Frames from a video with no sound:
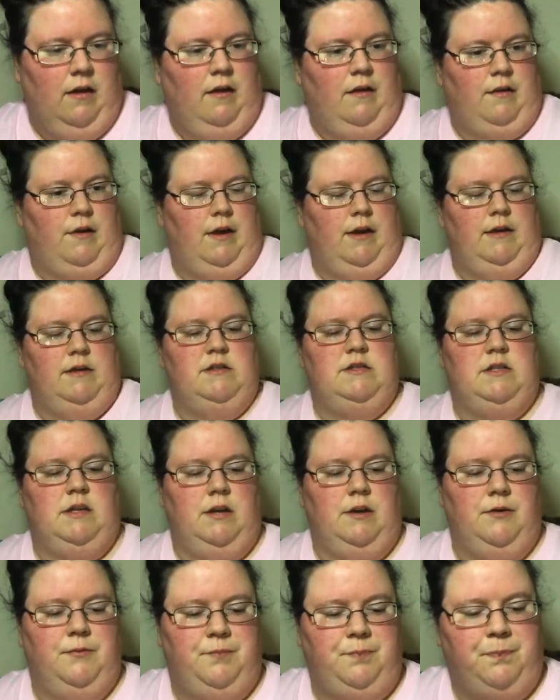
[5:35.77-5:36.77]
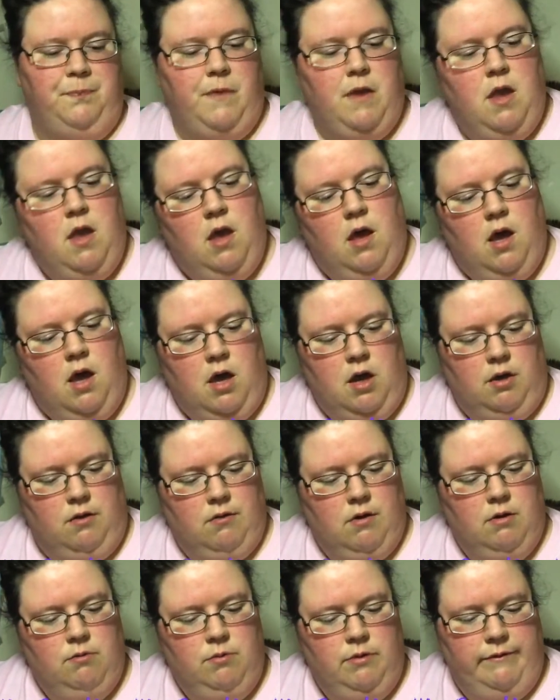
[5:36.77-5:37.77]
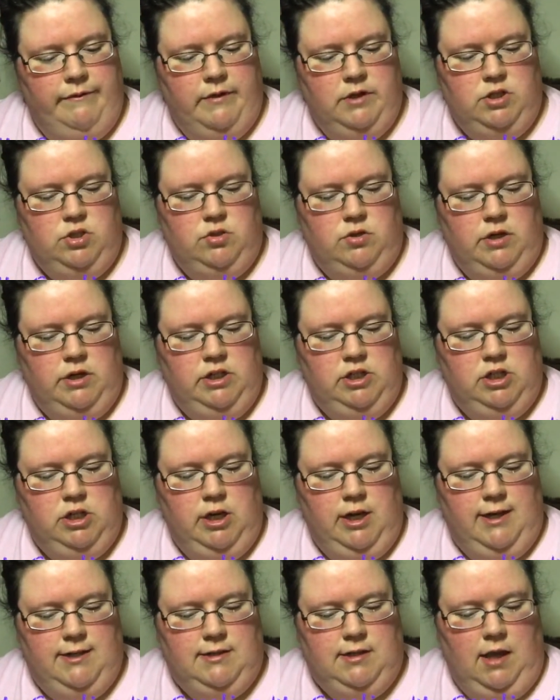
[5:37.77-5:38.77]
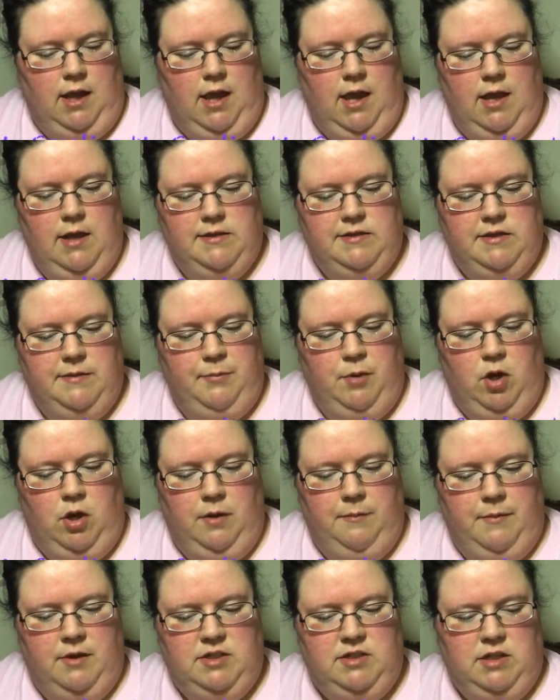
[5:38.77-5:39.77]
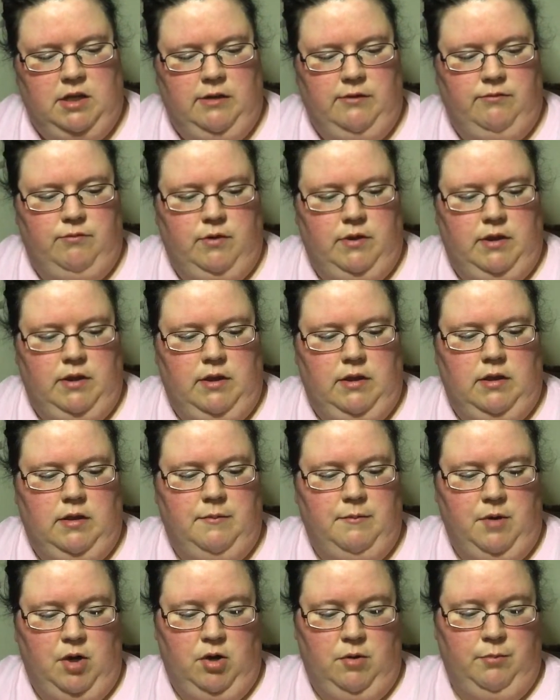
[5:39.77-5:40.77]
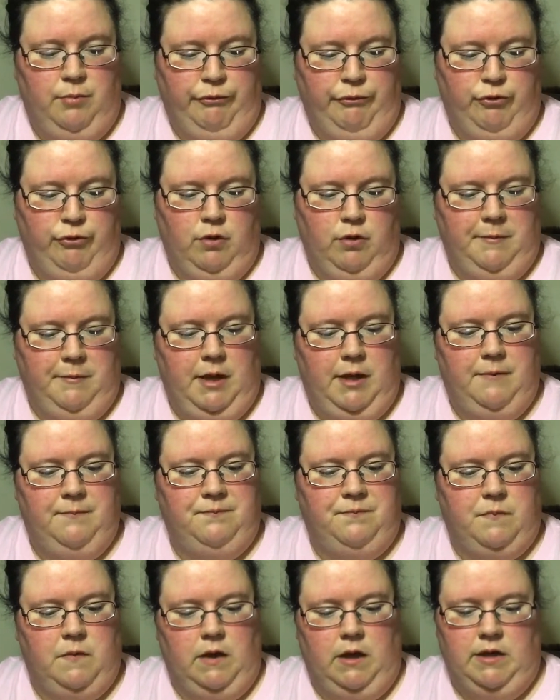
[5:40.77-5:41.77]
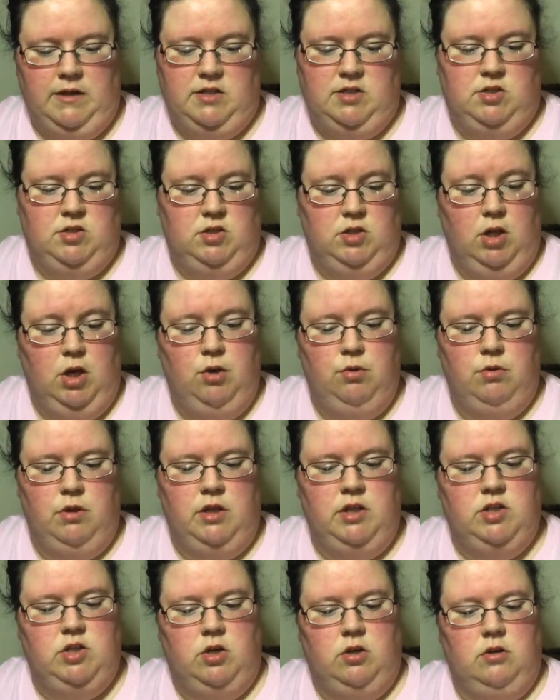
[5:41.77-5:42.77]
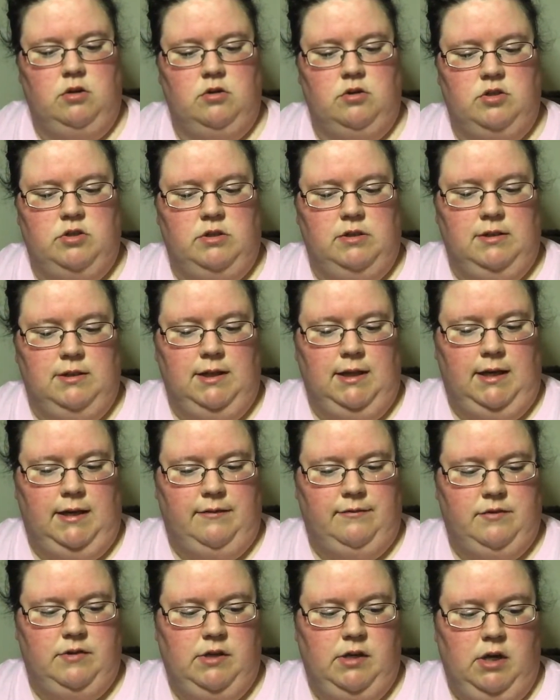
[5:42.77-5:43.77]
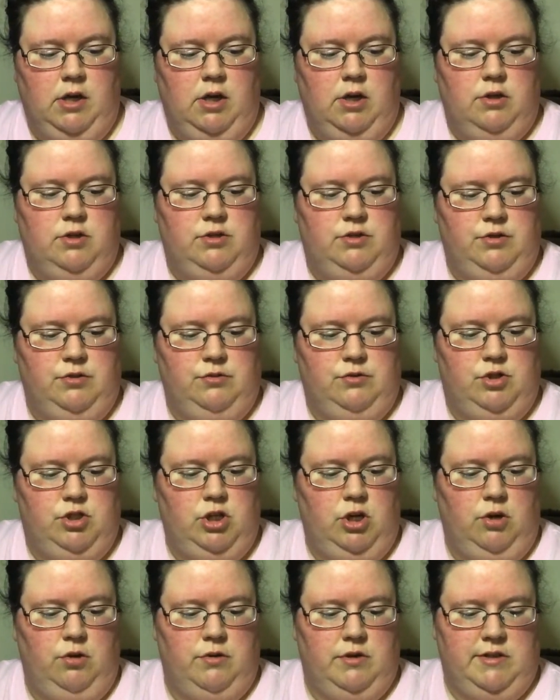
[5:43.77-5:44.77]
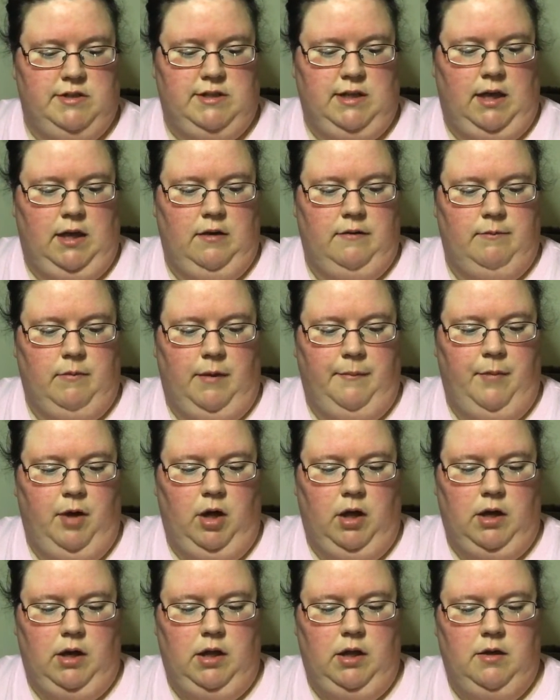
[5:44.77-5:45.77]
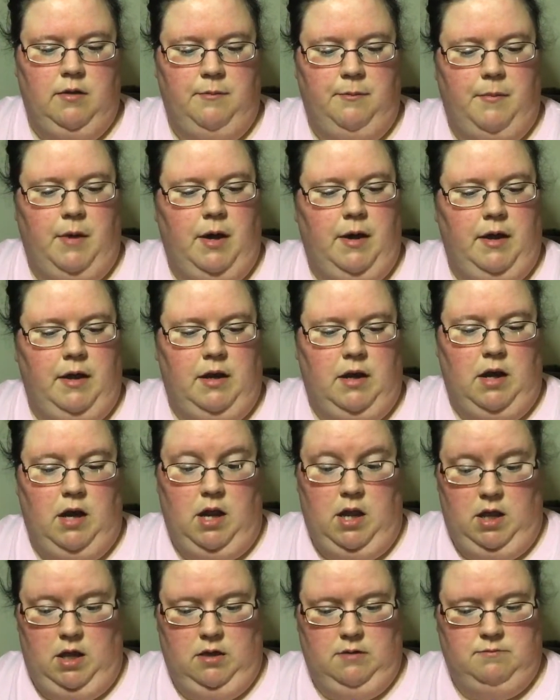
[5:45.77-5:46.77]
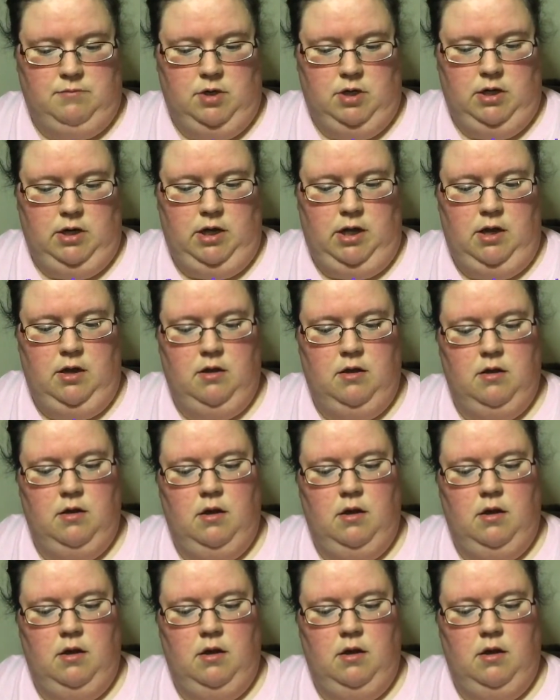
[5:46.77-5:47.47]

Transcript: Okay, so I groan with frustration as I gaze upon myself within the mirror before me. I slowly turn to the left to show the side of my body, my naked body.